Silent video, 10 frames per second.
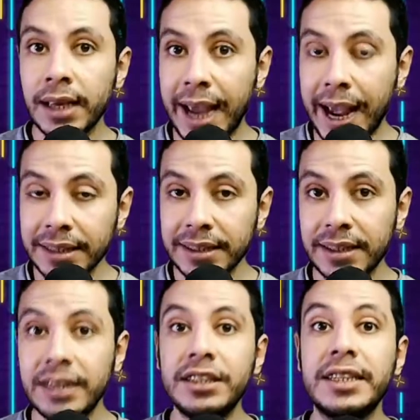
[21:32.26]
and
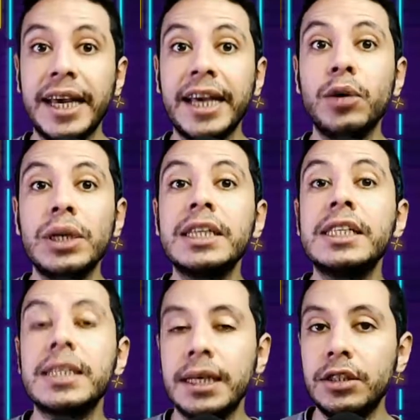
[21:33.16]
then they will
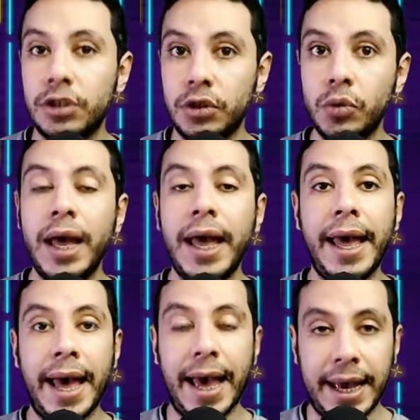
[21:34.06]
send you
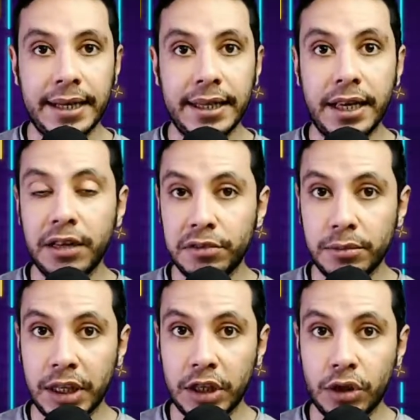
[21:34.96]
an
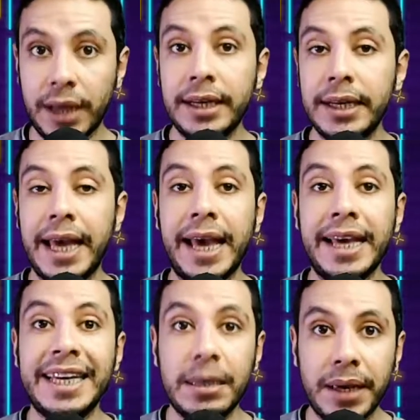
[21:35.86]

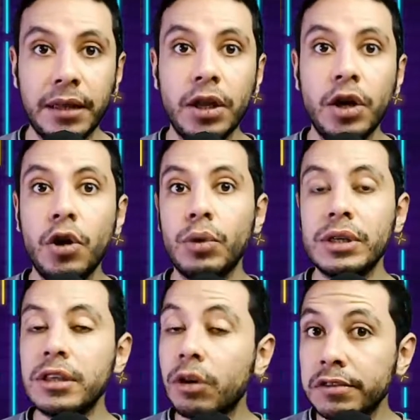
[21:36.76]
email with
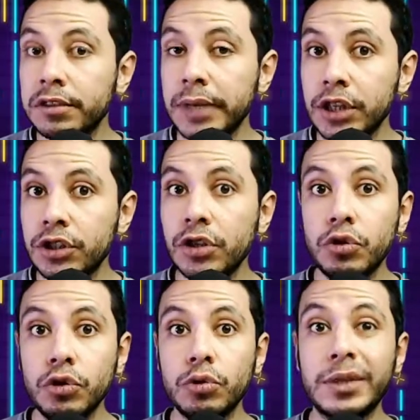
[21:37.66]
the confirmation
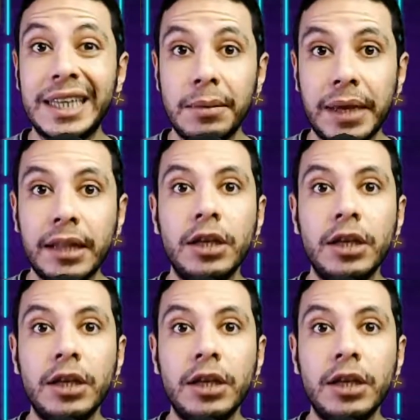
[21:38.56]
to your email.